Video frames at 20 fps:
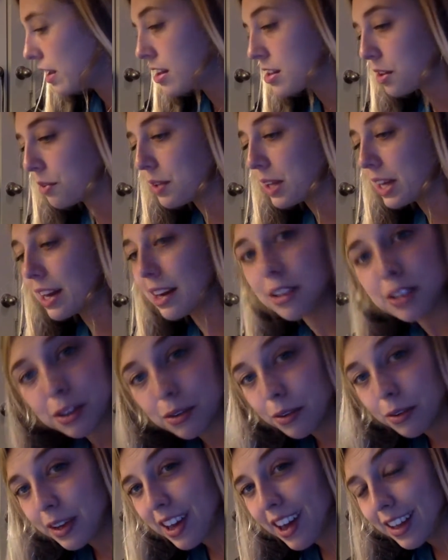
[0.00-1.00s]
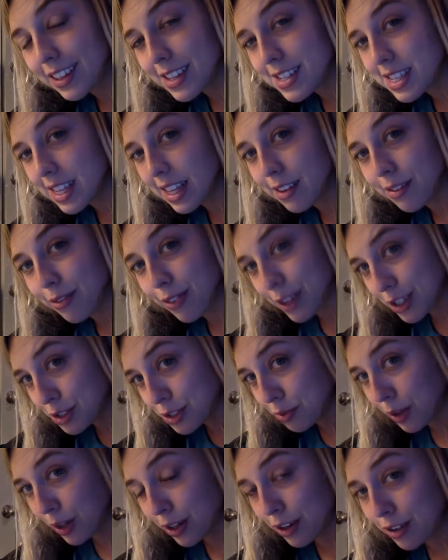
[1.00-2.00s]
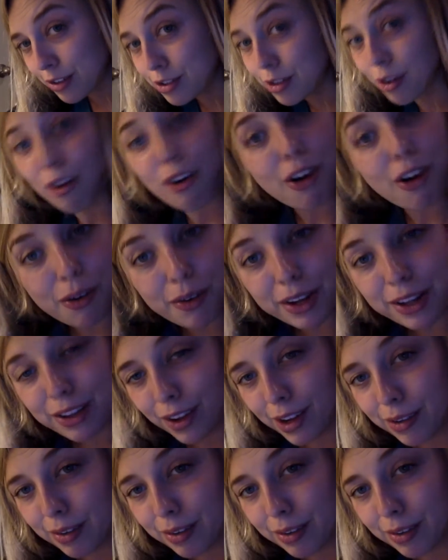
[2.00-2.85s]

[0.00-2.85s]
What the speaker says: So we got to do what we can to save fresh water. So always,